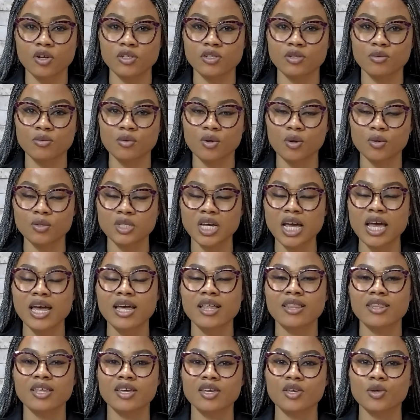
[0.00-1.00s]
the world.
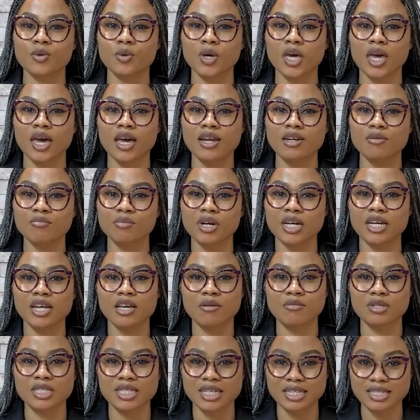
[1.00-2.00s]
Thank you again. My
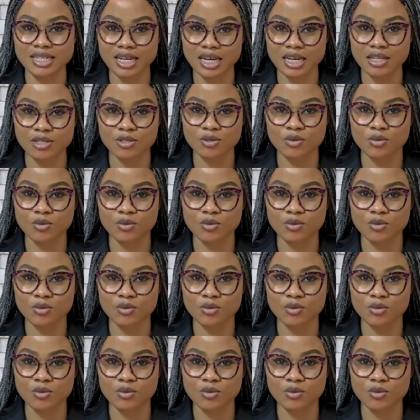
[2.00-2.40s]
name is Ade